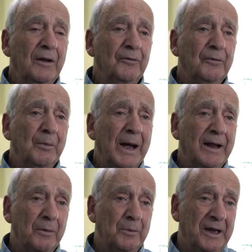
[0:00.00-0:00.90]
lived
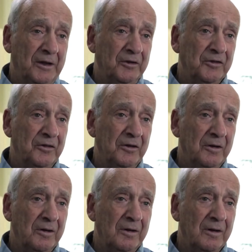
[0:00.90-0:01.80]
by the beach,
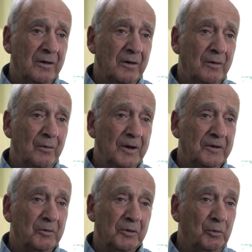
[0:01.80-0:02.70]

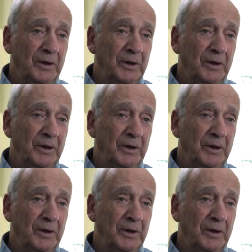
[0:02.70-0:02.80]
which was